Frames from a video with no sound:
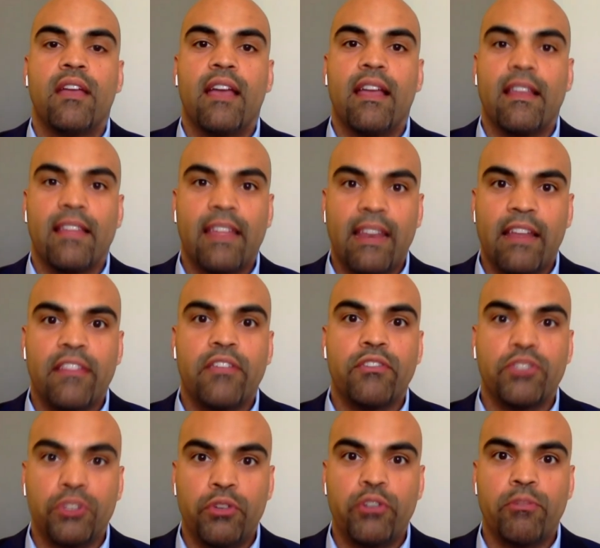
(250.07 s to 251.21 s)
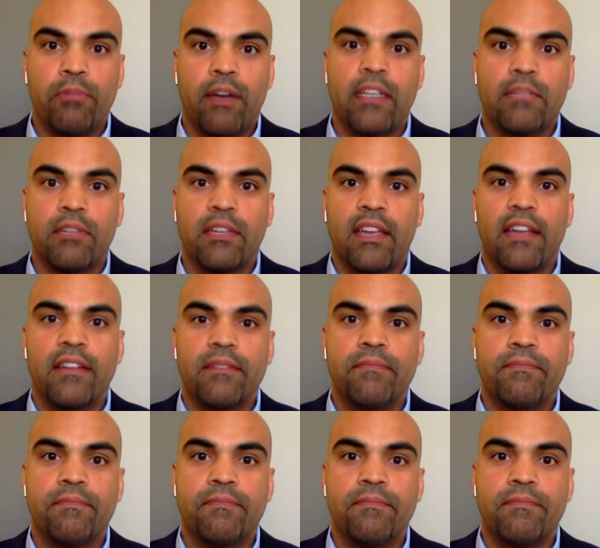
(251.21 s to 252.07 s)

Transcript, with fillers: and get it out there as soon as we possibly can.